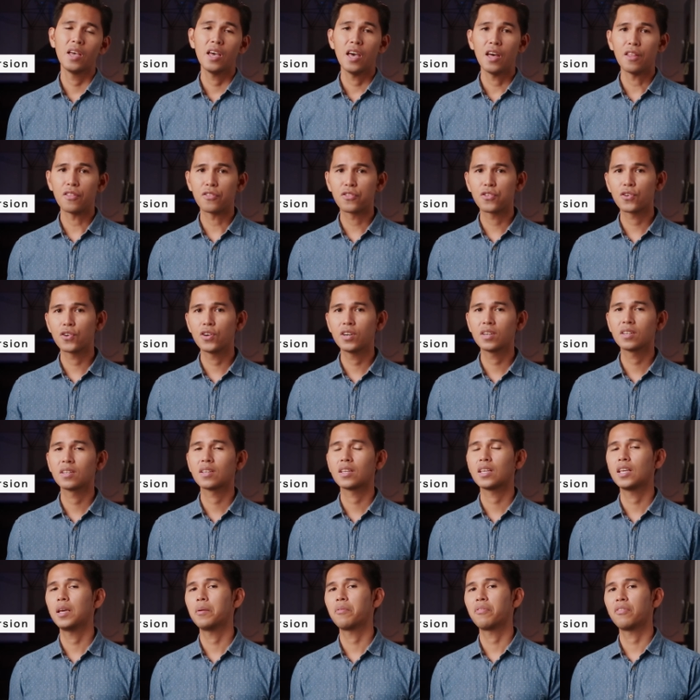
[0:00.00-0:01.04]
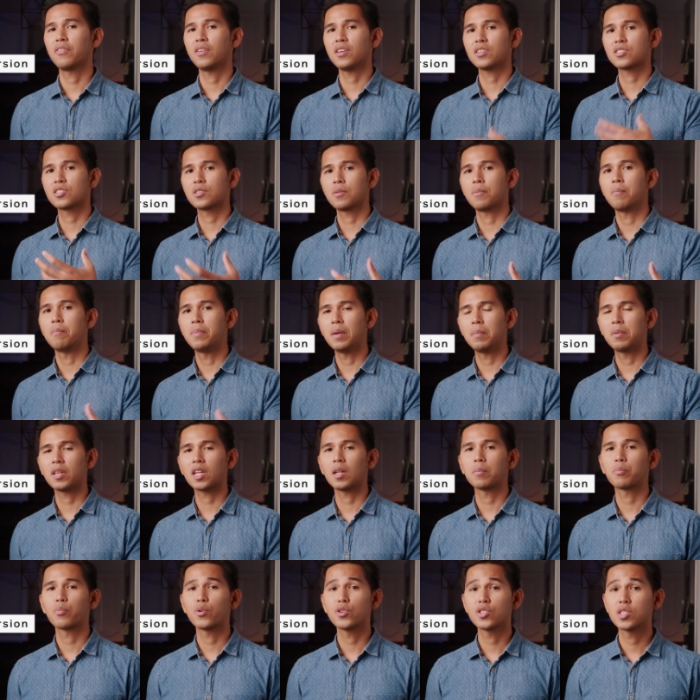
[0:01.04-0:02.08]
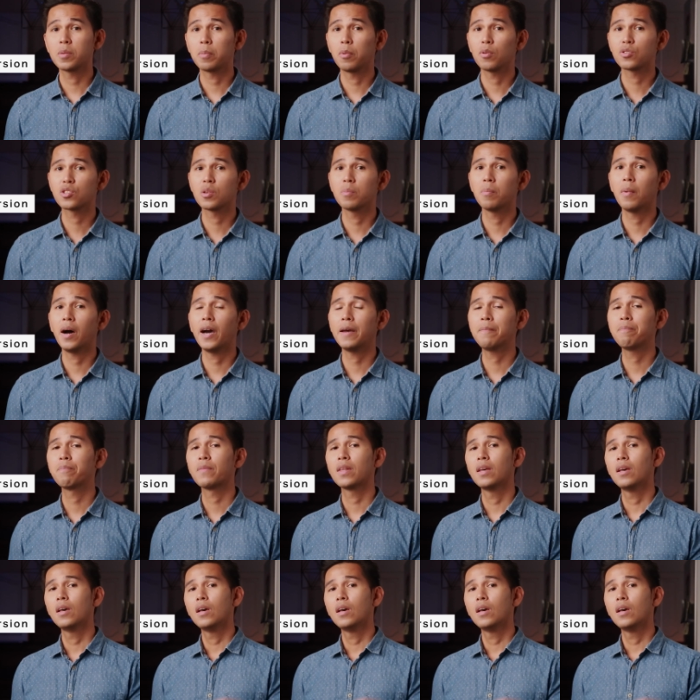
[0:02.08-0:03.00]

And third, keep these biblical principles in mind.